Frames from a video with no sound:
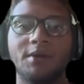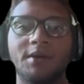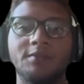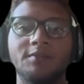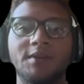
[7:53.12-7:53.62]

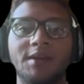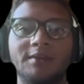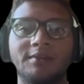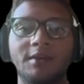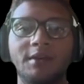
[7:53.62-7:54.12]
By using
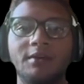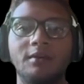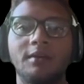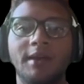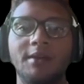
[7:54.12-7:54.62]

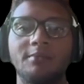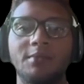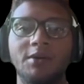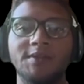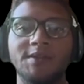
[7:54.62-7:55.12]
Haskell and
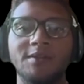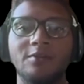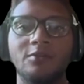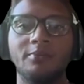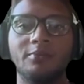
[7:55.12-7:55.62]

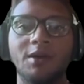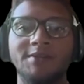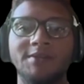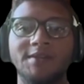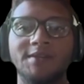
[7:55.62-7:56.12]
multi-core
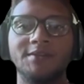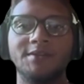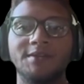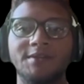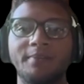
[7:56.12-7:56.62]

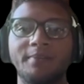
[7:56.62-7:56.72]
processors,